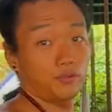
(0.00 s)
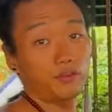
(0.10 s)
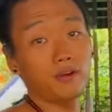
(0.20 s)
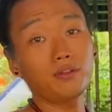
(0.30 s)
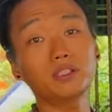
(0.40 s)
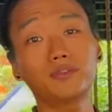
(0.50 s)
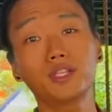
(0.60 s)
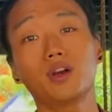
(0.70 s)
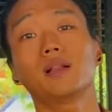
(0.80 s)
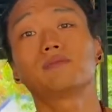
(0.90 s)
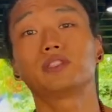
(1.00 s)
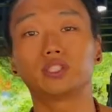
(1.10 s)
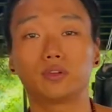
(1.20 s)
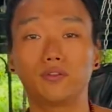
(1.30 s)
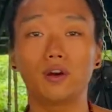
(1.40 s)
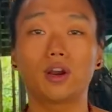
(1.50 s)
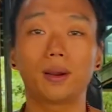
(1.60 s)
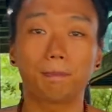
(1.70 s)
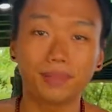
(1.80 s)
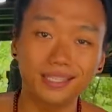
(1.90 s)
if you found this video helpful so
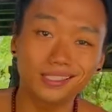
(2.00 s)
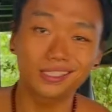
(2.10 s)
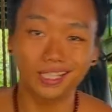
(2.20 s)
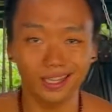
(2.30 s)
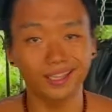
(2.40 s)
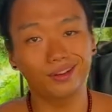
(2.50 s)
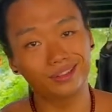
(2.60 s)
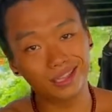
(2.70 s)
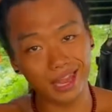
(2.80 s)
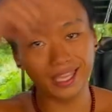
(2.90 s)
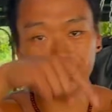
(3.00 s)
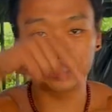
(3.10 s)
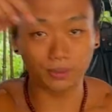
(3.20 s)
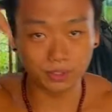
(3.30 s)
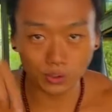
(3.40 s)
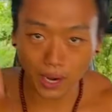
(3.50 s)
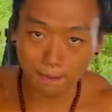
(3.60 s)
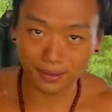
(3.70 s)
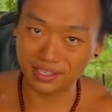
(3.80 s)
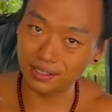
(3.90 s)
far, please click on the like and
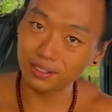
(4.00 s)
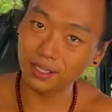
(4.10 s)
subscribe button.